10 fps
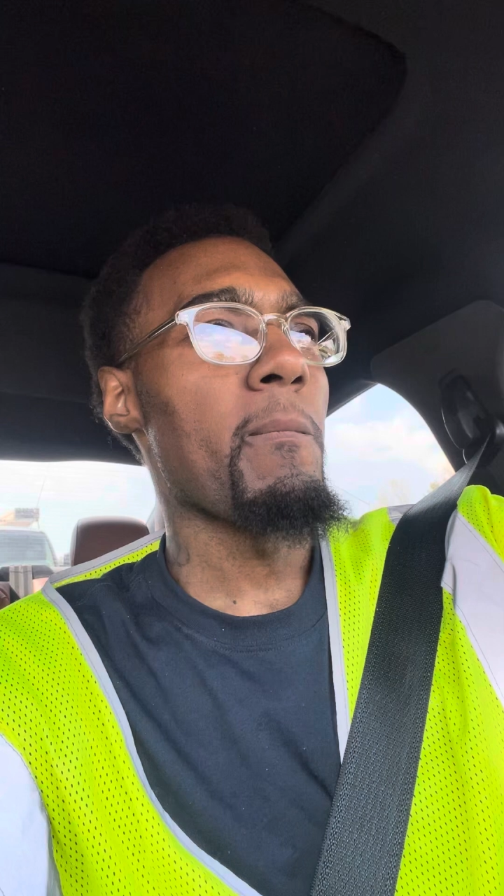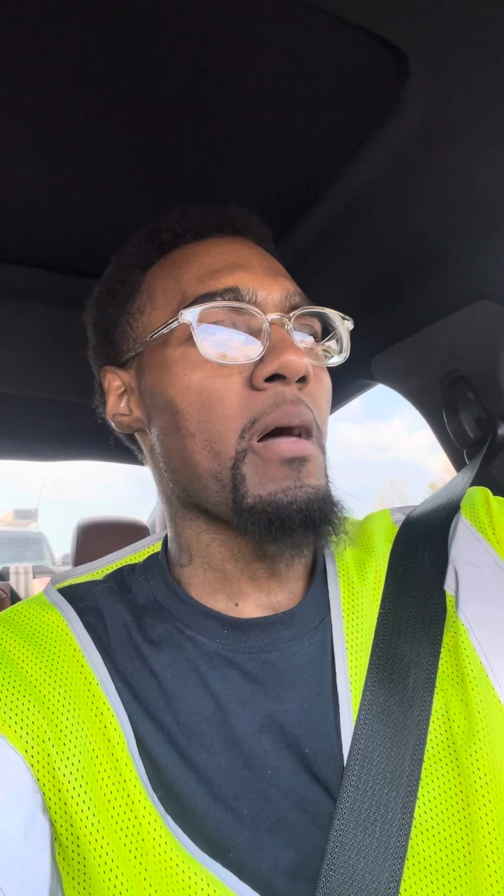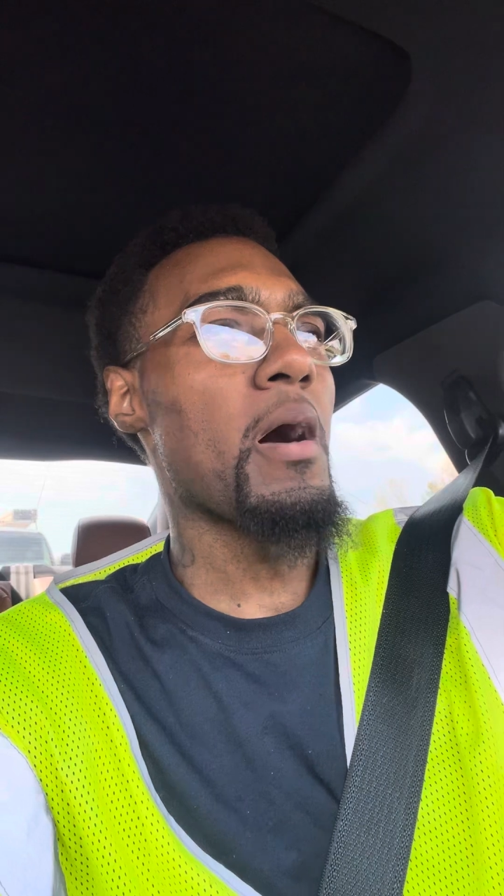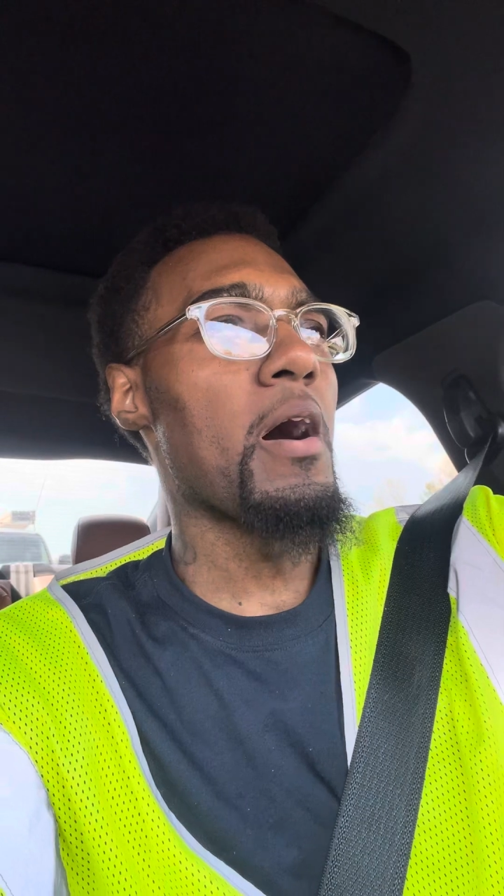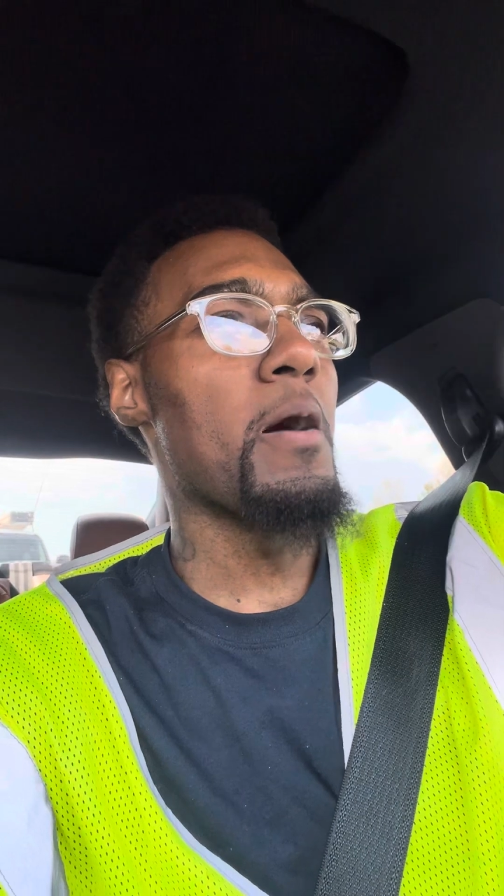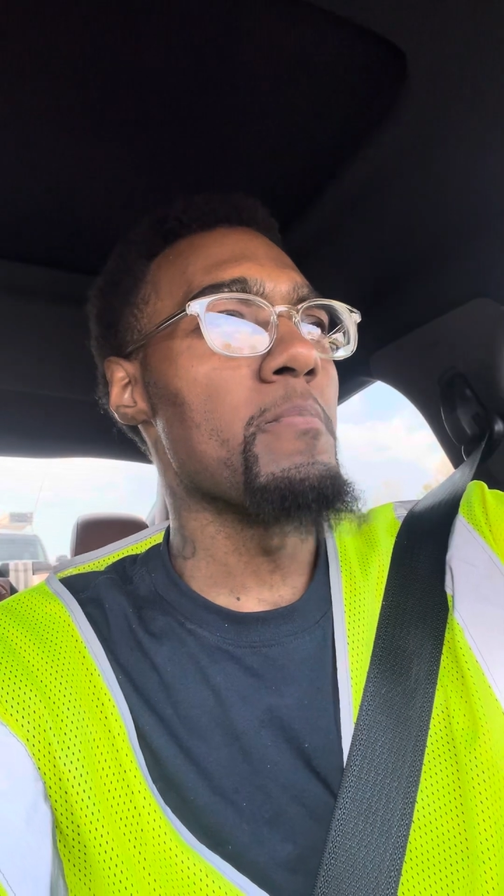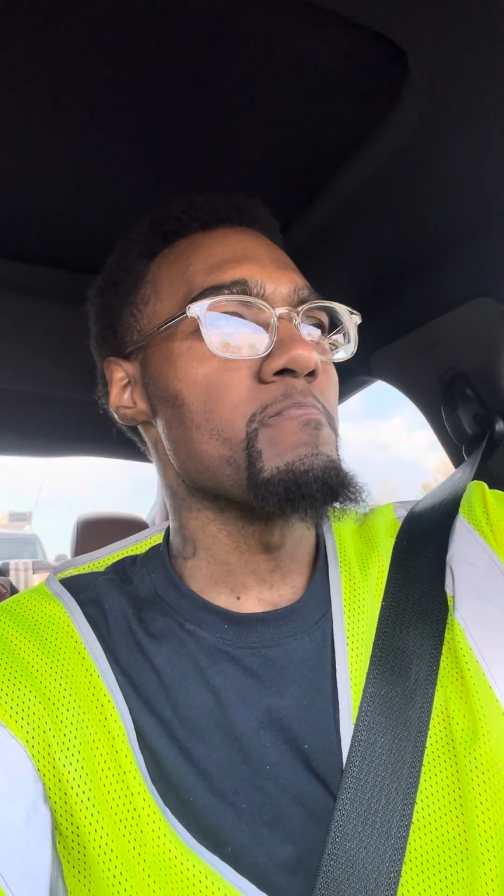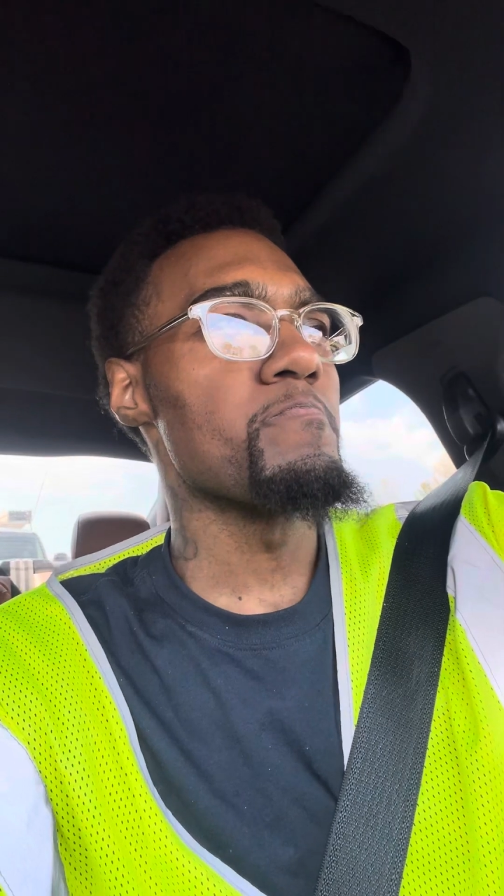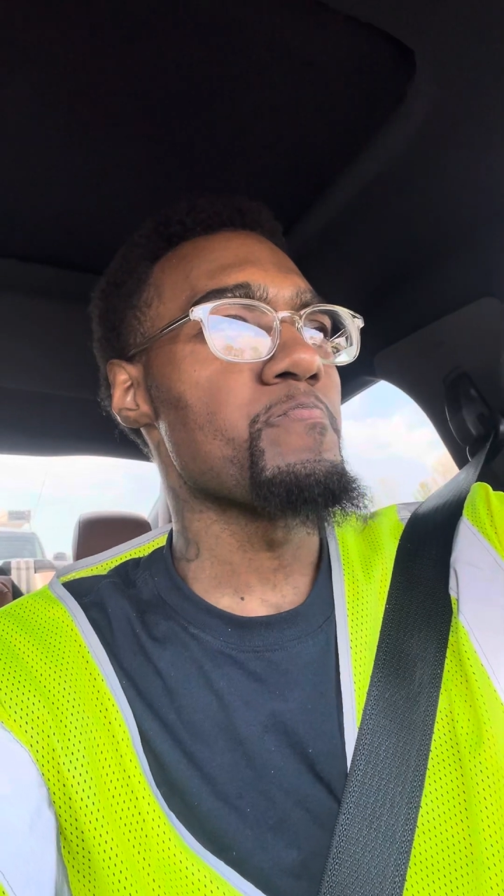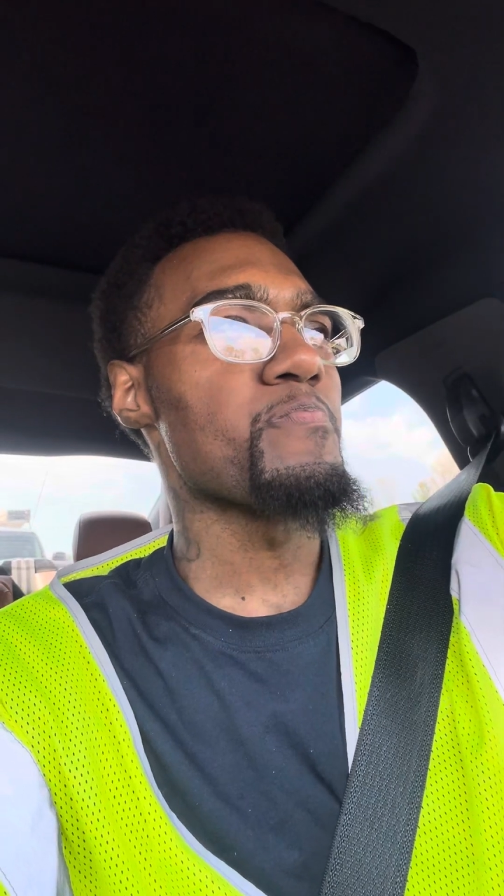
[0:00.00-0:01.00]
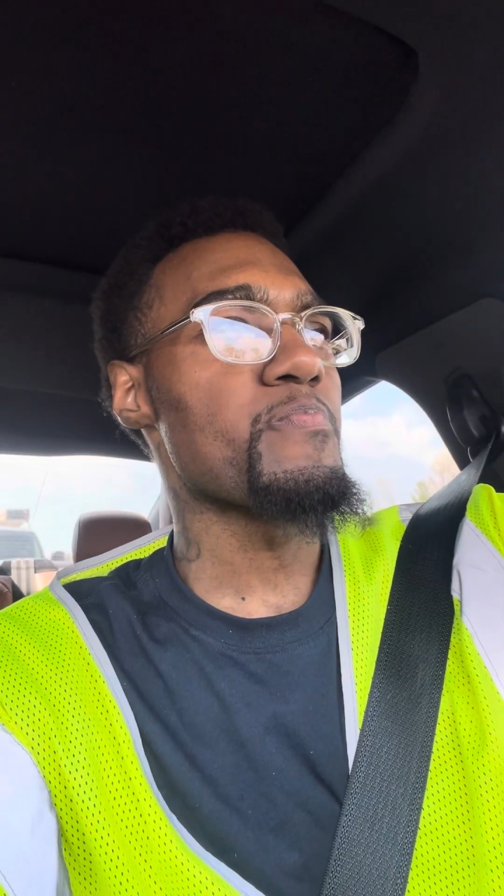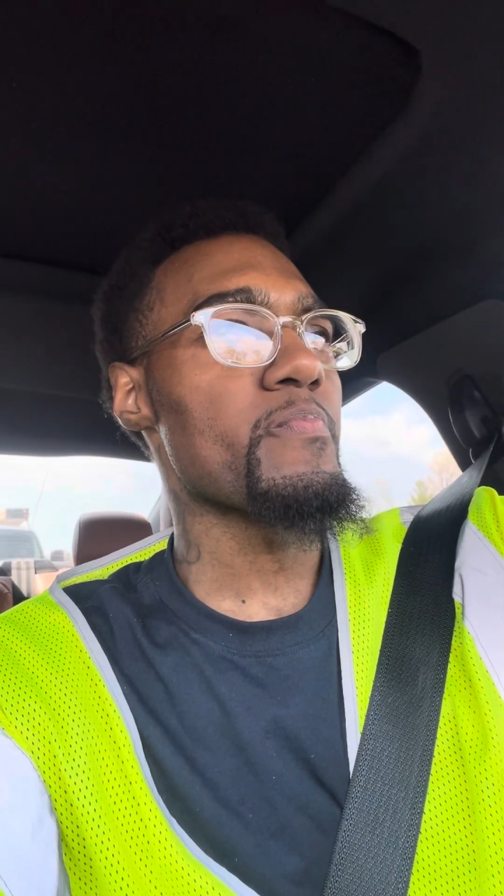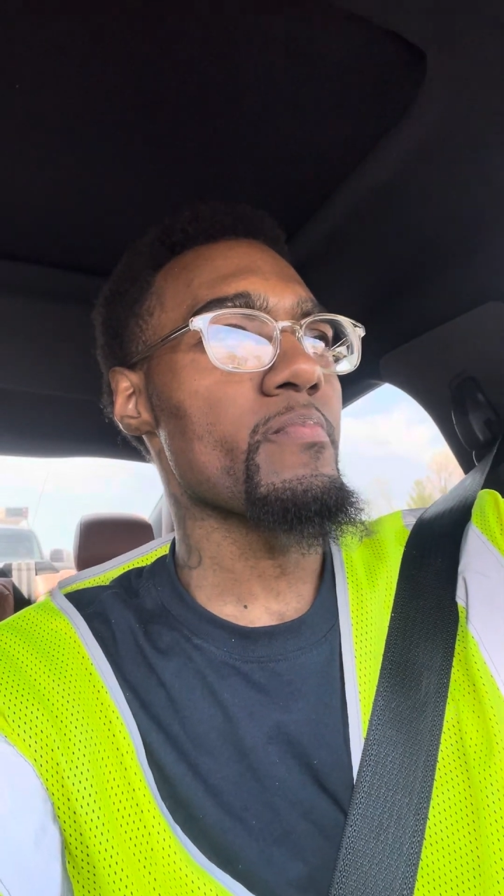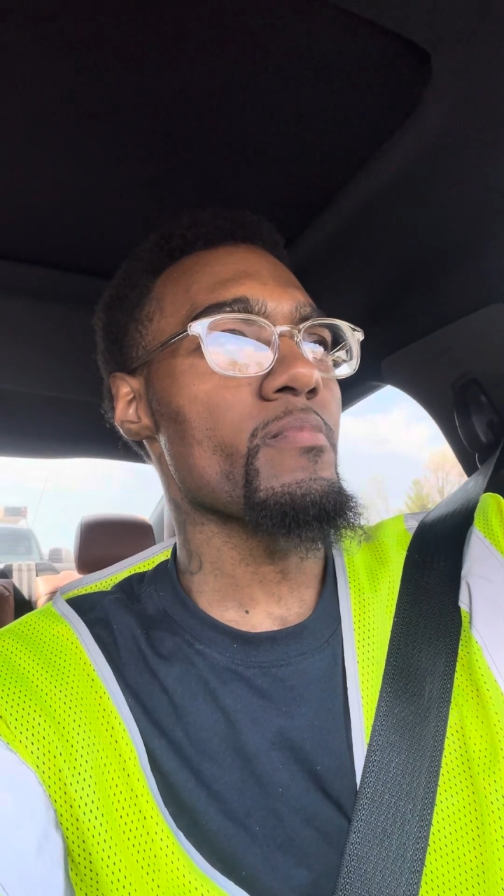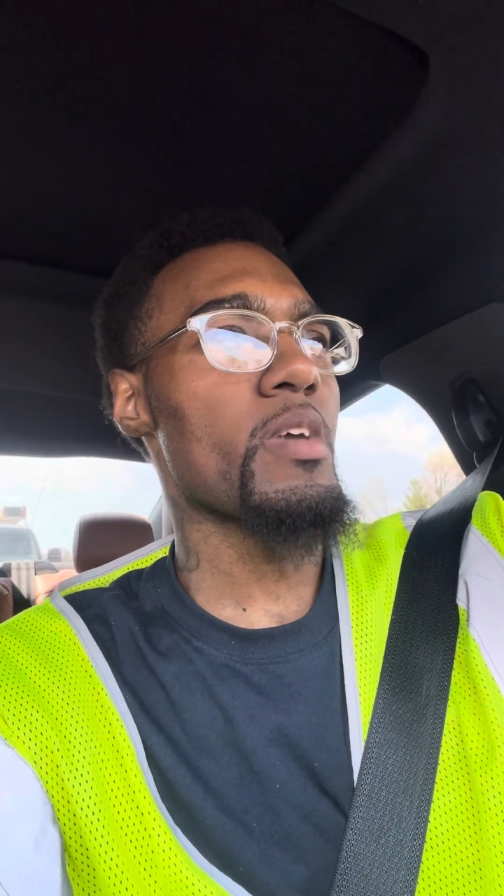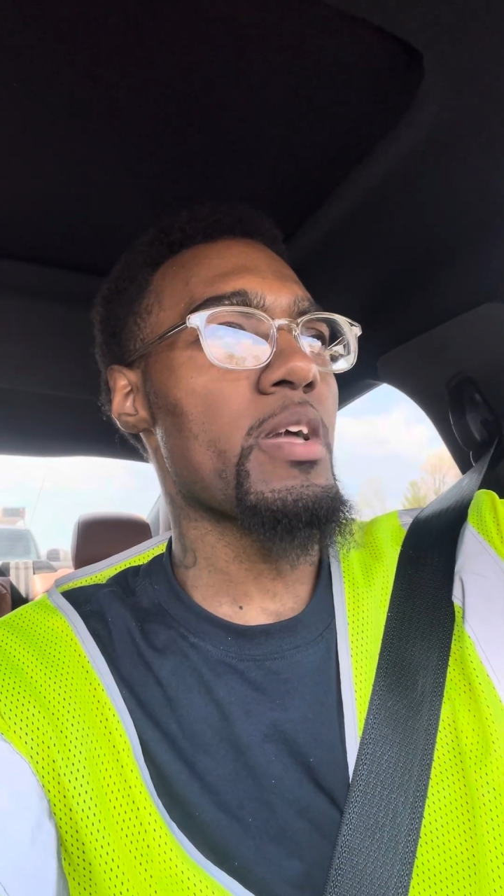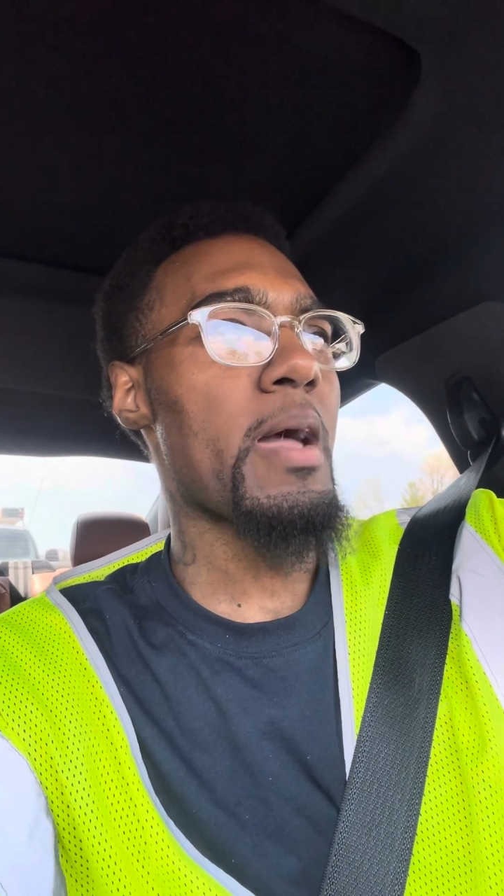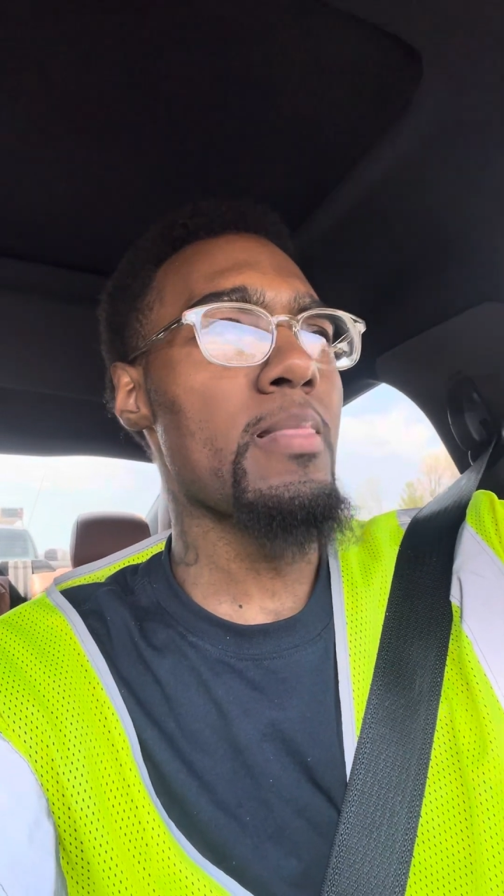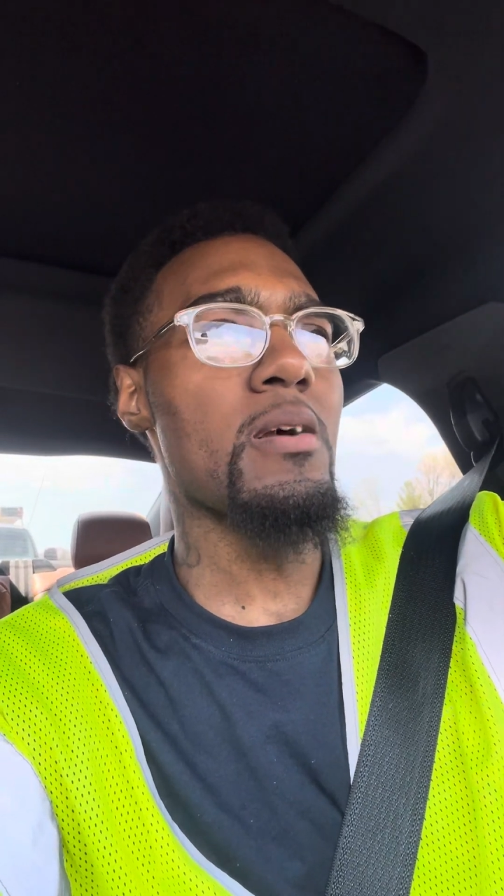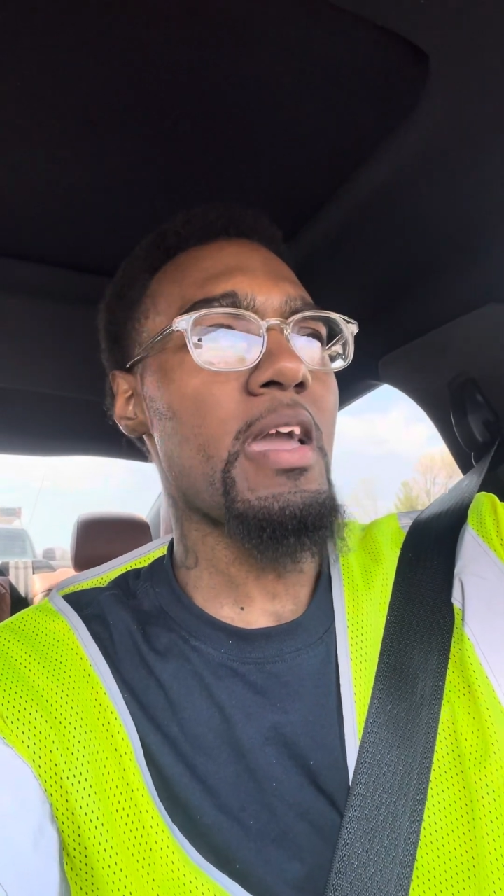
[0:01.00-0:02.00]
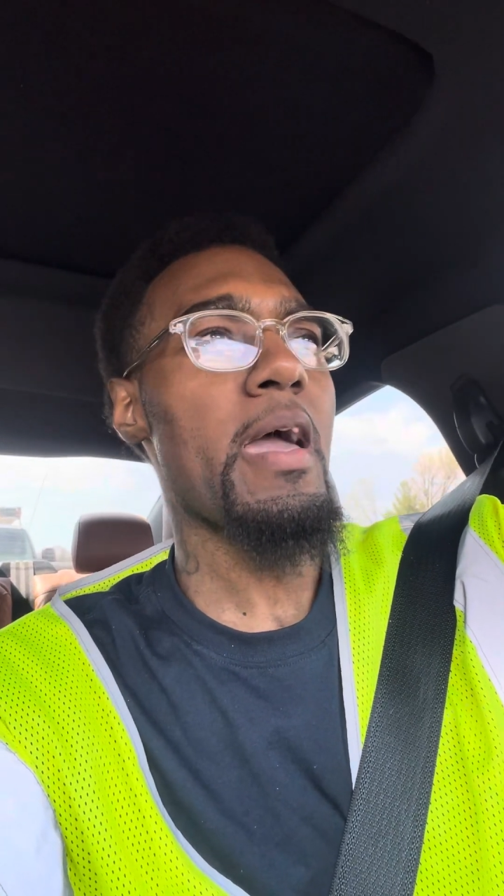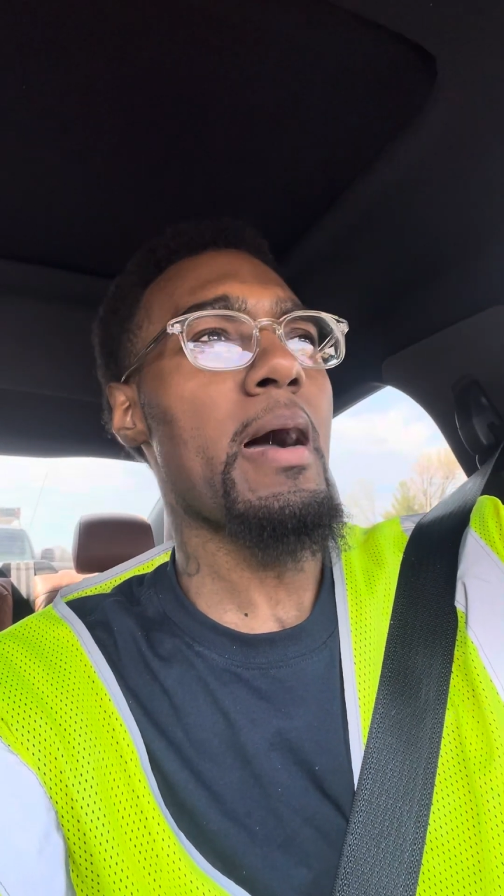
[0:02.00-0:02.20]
And I look at